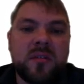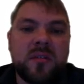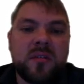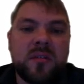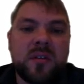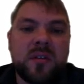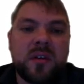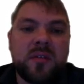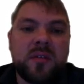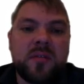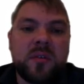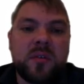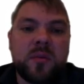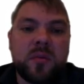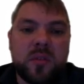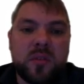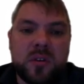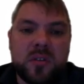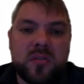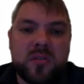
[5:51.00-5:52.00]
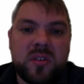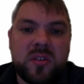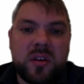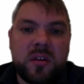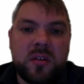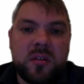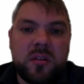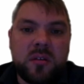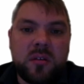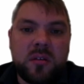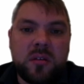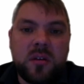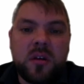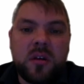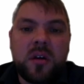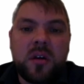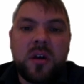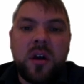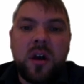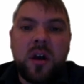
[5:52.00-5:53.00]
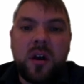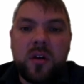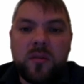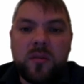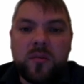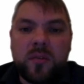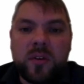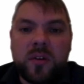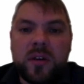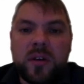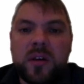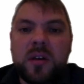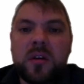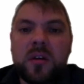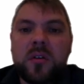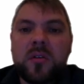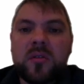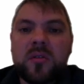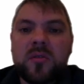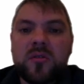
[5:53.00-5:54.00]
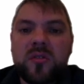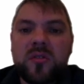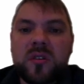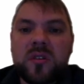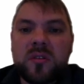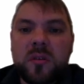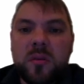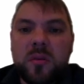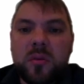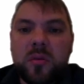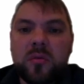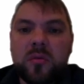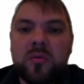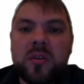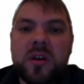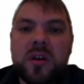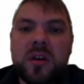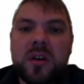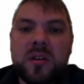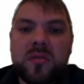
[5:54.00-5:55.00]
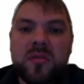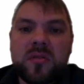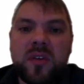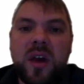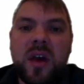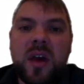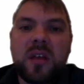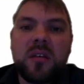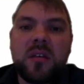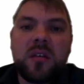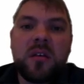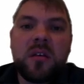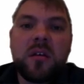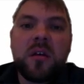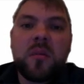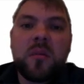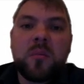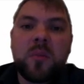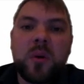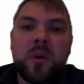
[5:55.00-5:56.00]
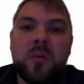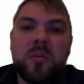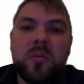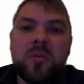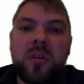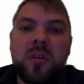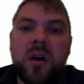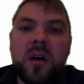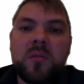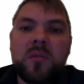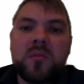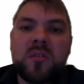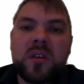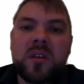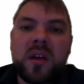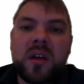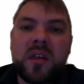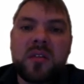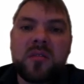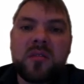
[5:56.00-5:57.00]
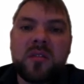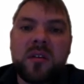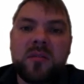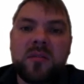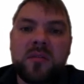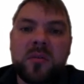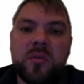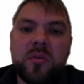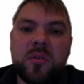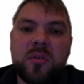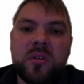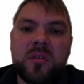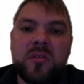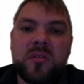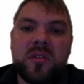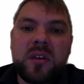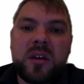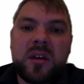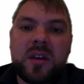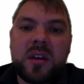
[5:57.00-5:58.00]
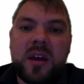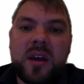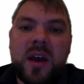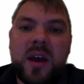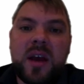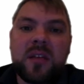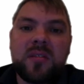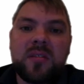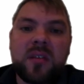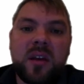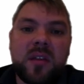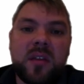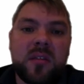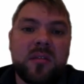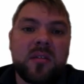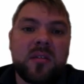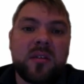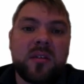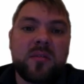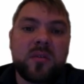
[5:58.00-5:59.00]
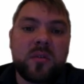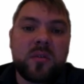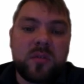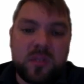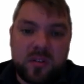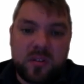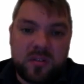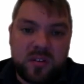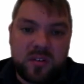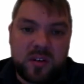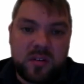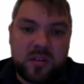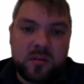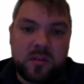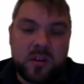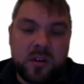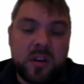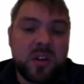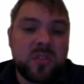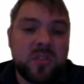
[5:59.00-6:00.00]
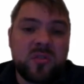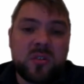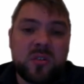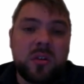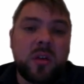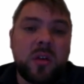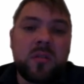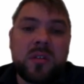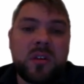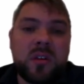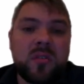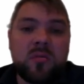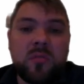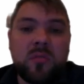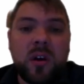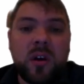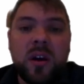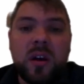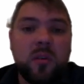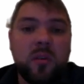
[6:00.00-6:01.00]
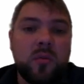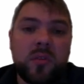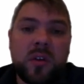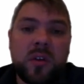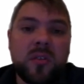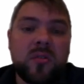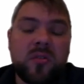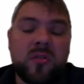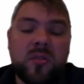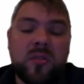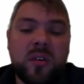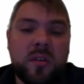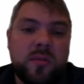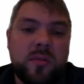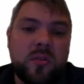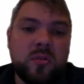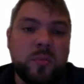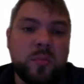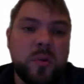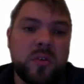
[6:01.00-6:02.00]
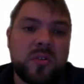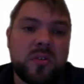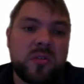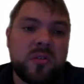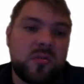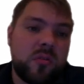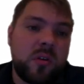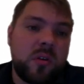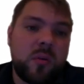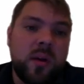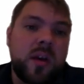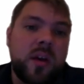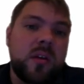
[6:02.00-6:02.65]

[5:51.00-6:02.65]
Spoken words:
give you 13. Hopefully you can see that 3 and 10 both times together to give you 30 and add together to give you 13. So you don't need to write all the others. If you spot it straight away,